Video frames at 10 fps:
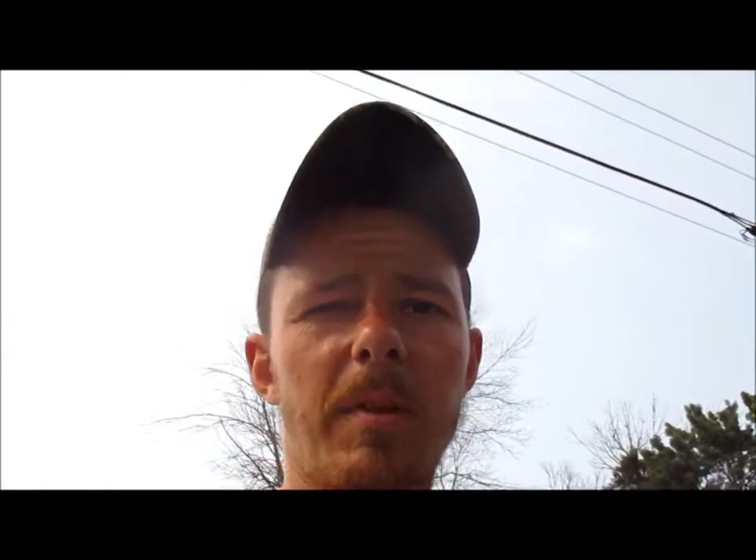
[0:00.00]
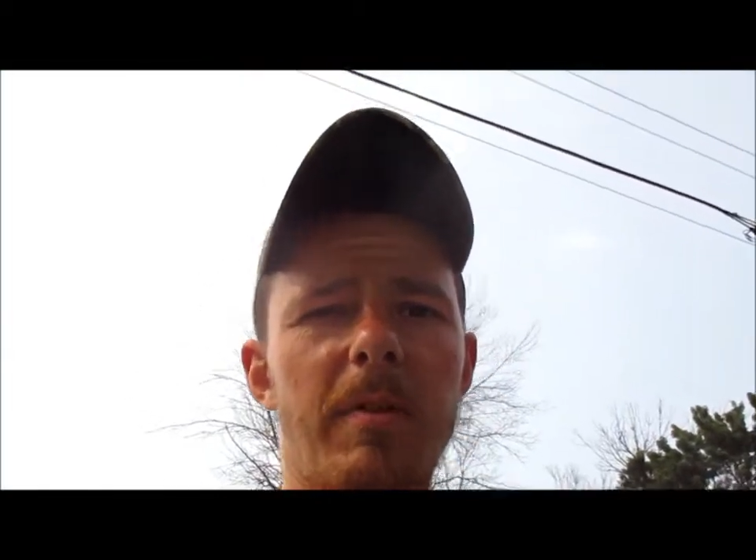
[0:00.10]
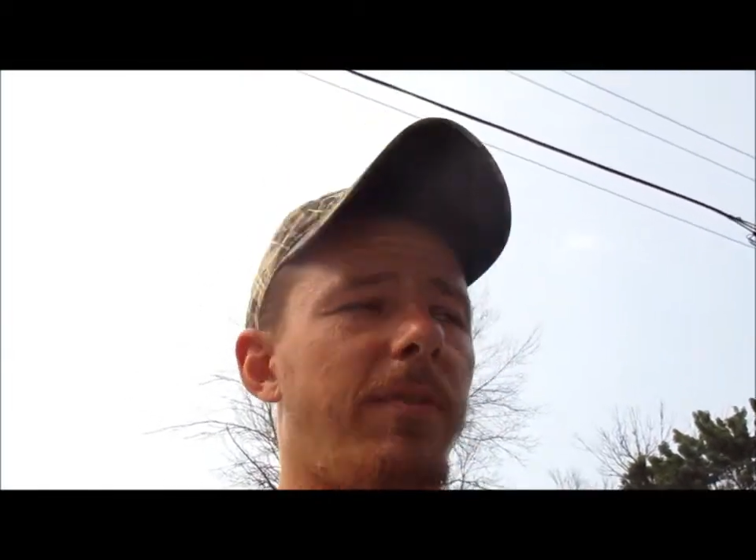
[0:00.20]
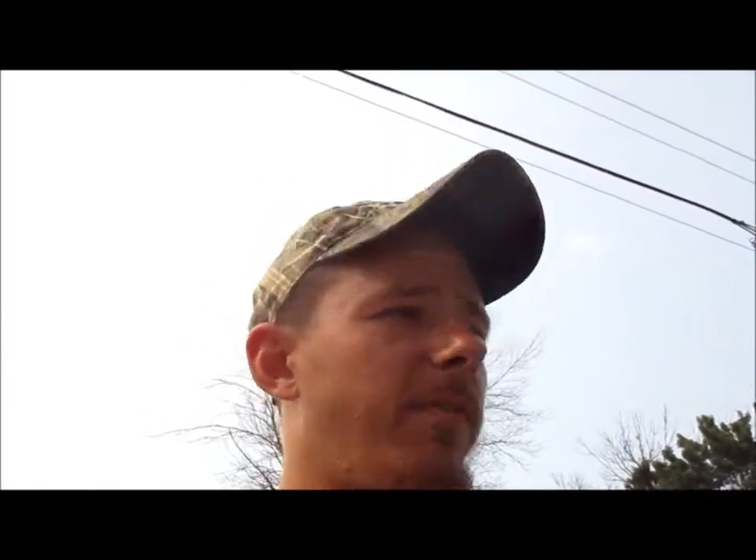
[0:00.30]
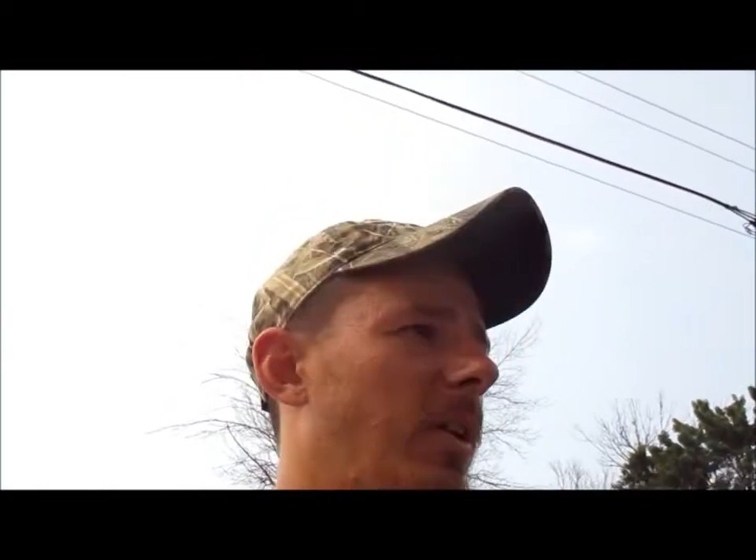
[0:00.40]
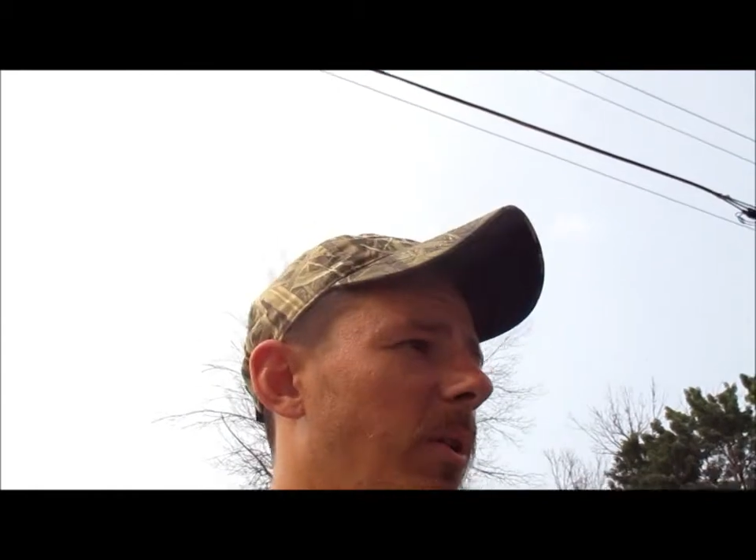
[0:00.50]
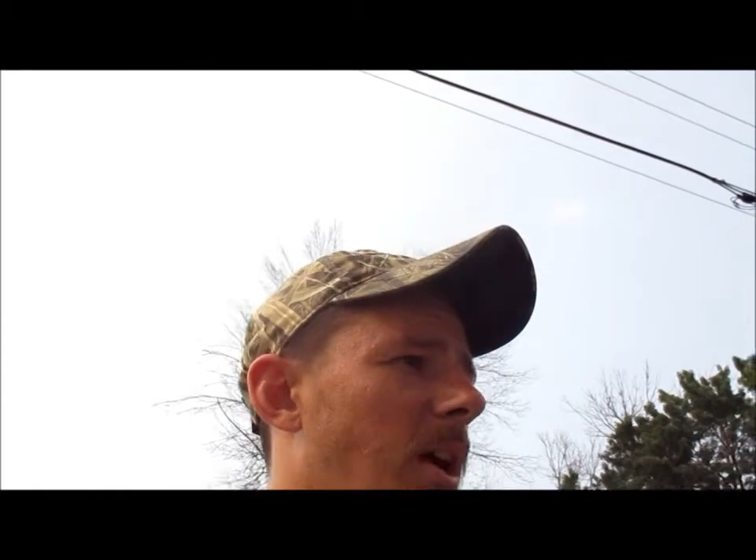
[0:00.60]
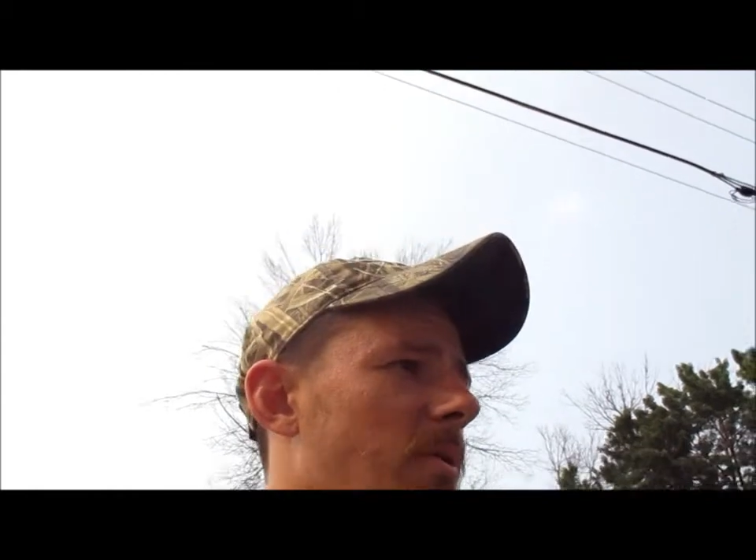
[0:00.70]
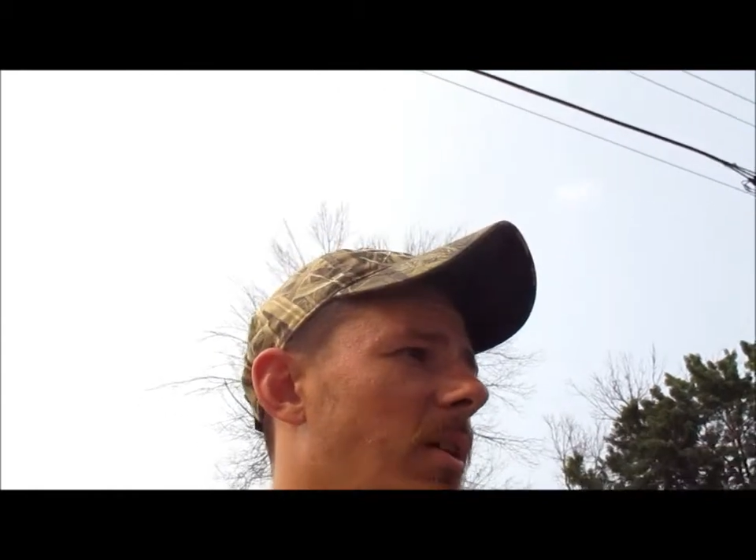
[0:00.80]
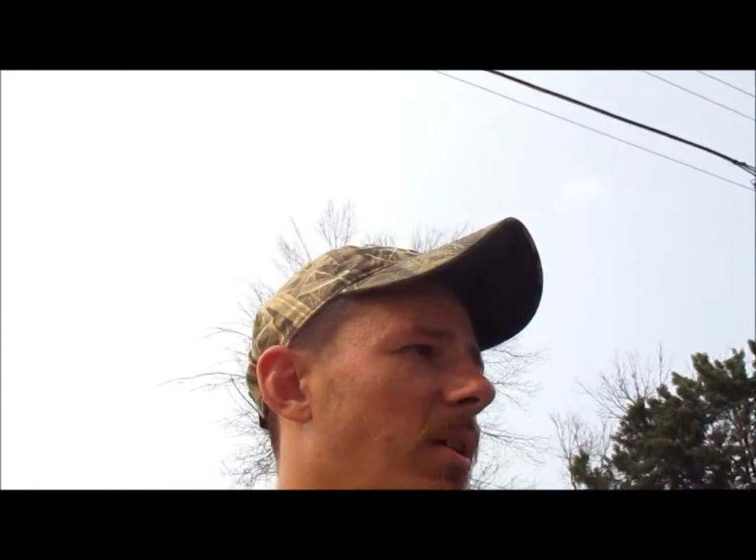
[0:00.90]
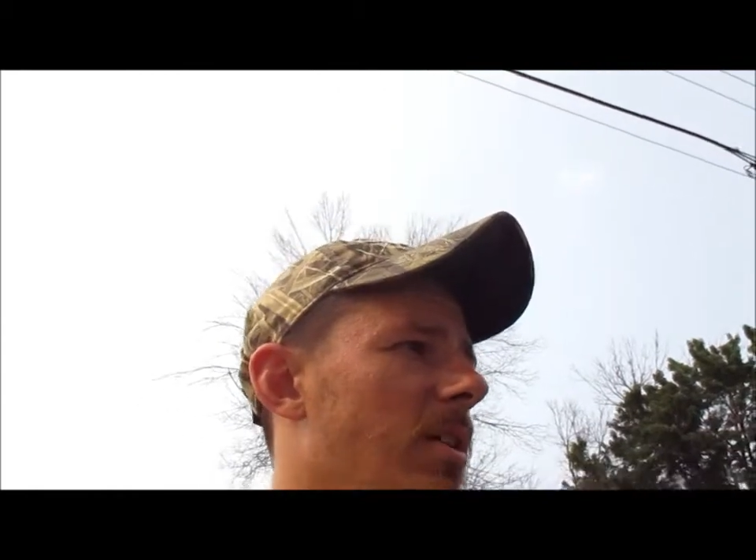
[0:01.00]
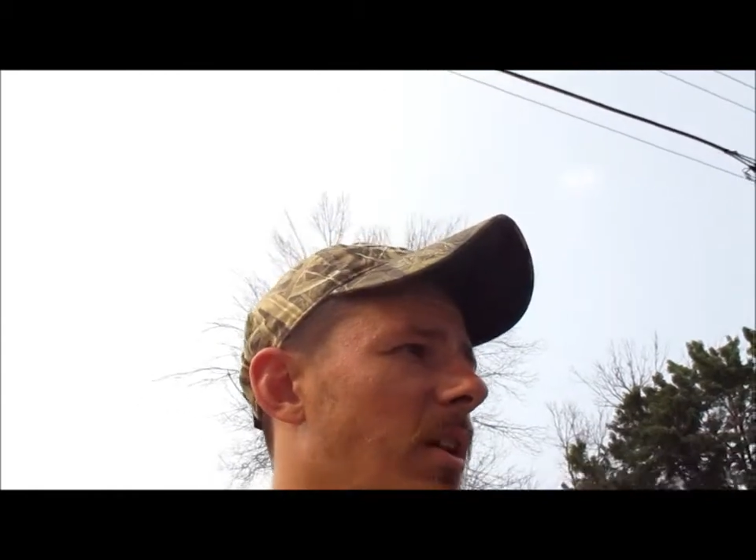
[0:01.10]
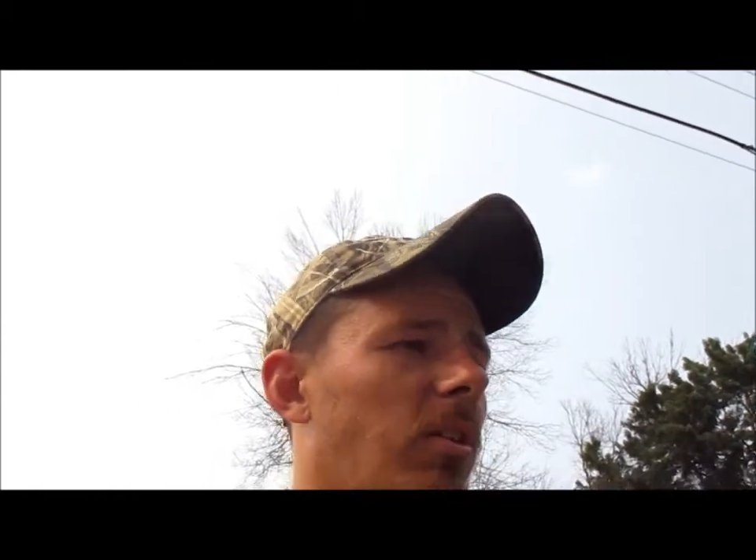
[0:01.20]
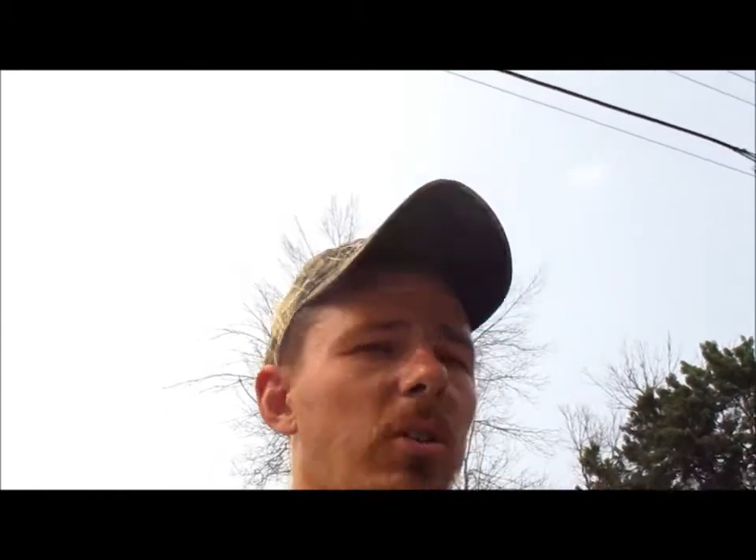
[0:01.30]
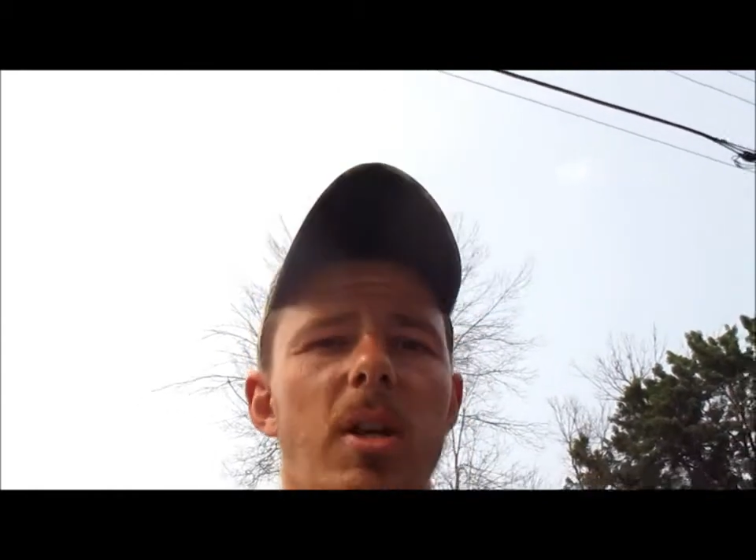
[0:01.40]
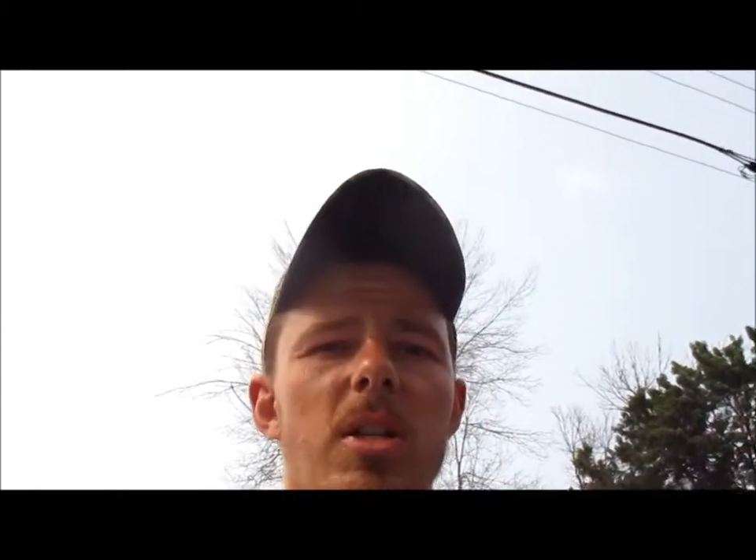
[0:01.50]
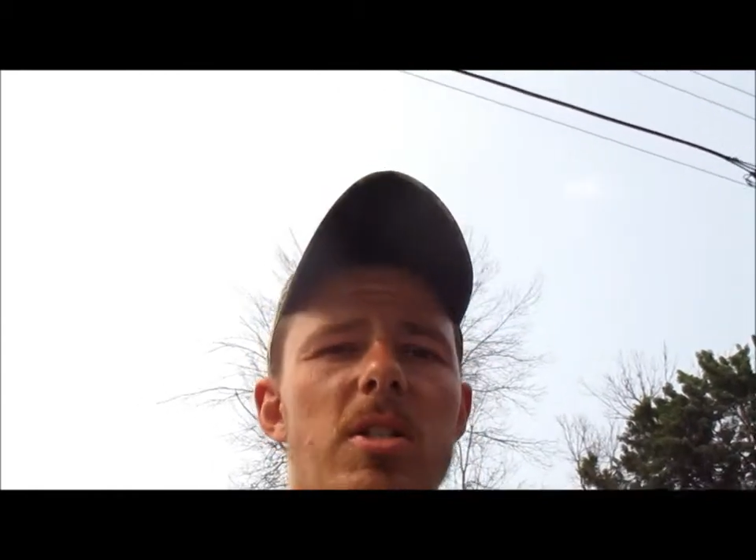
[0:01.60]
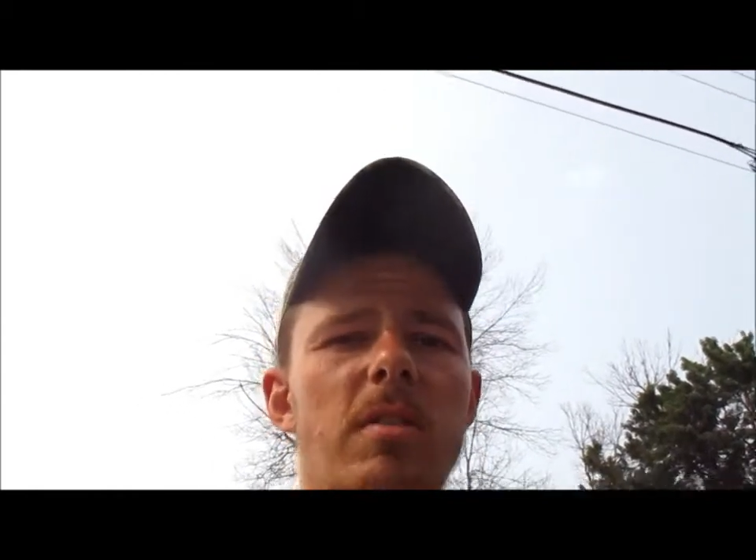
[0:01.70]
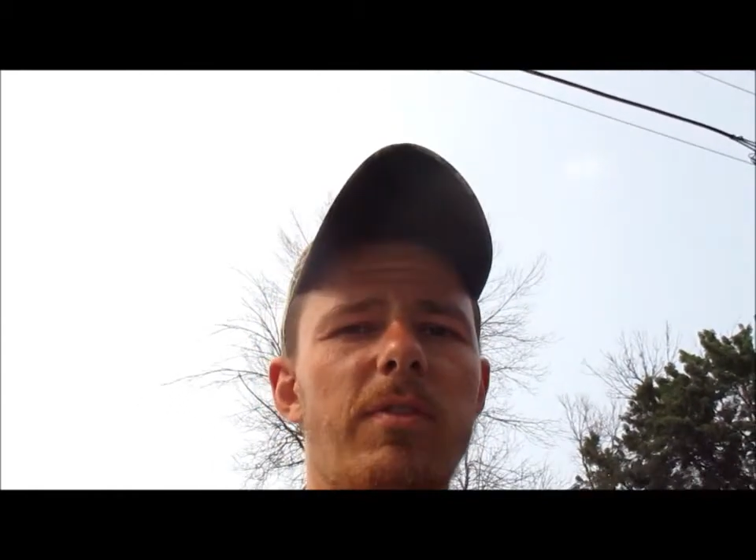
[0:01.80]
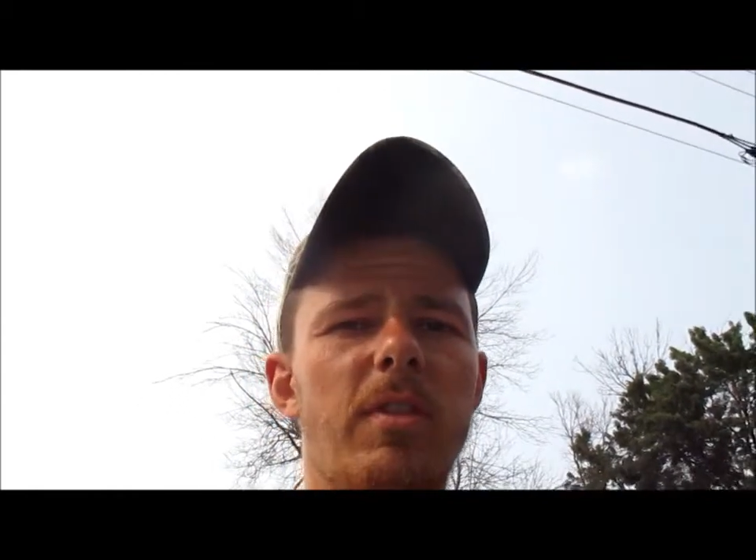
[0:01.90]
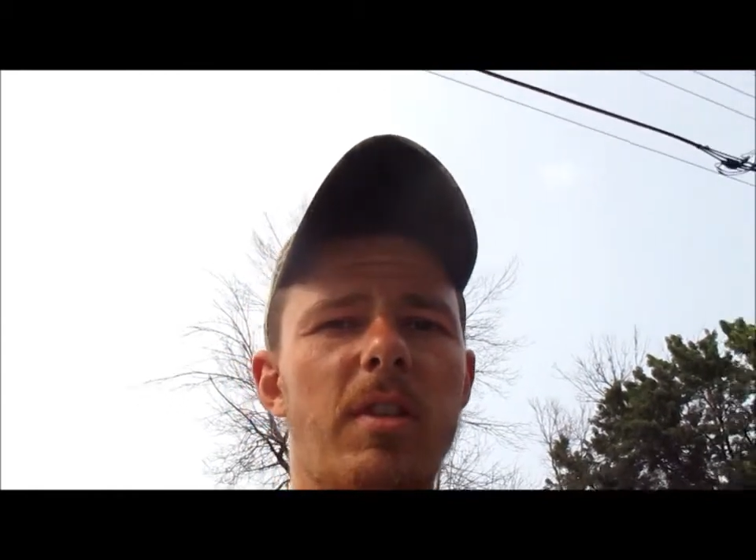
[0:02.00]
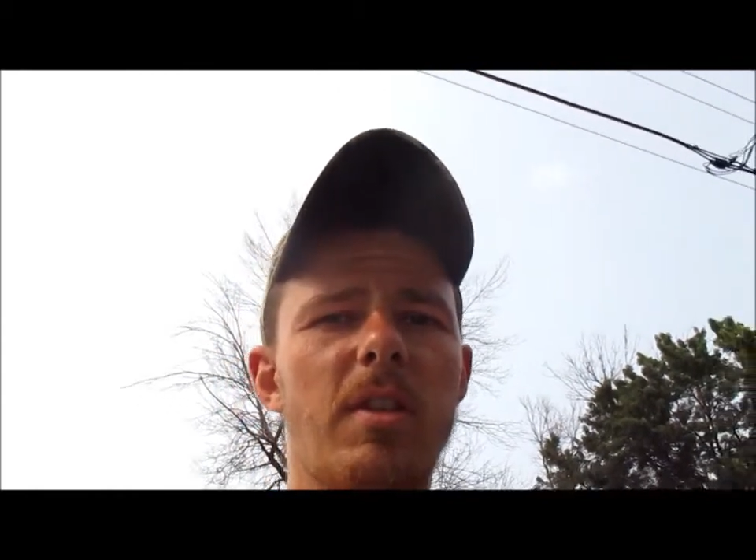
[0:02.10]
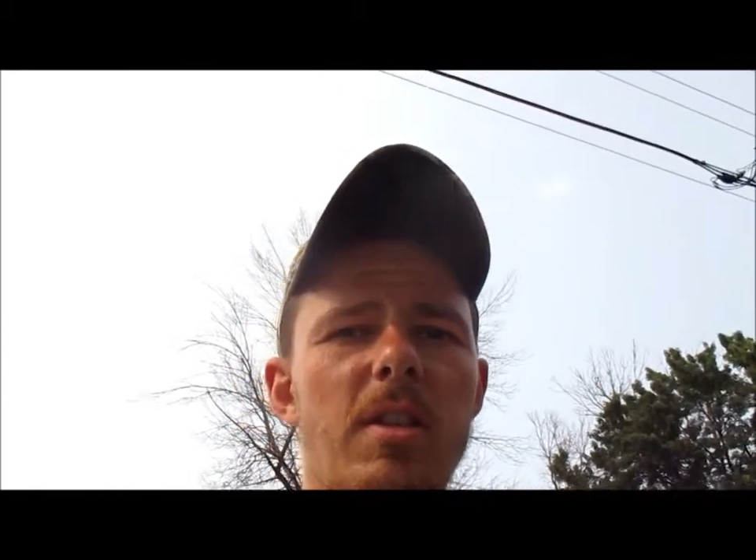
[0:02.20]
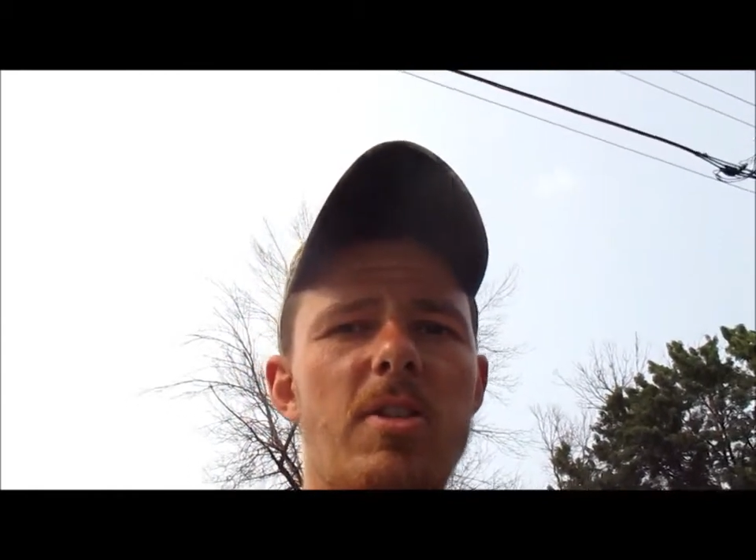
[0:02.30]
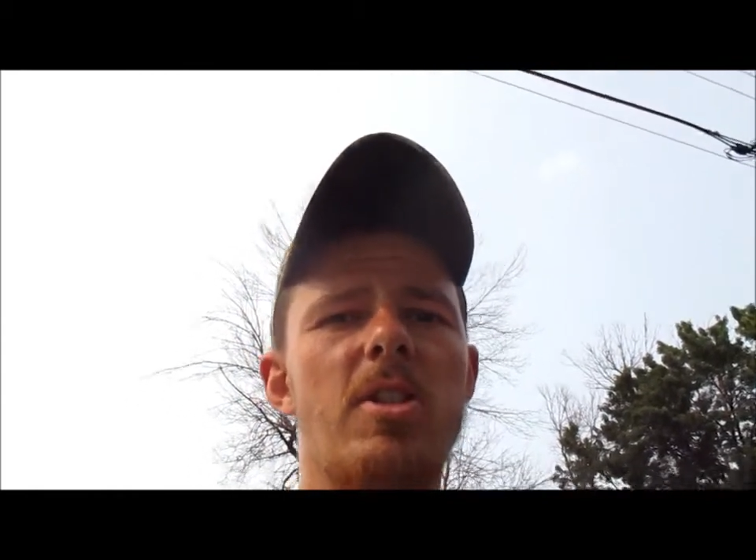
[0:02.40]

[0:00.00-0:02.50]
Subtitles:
if any of you guys wanted to send a little donation for the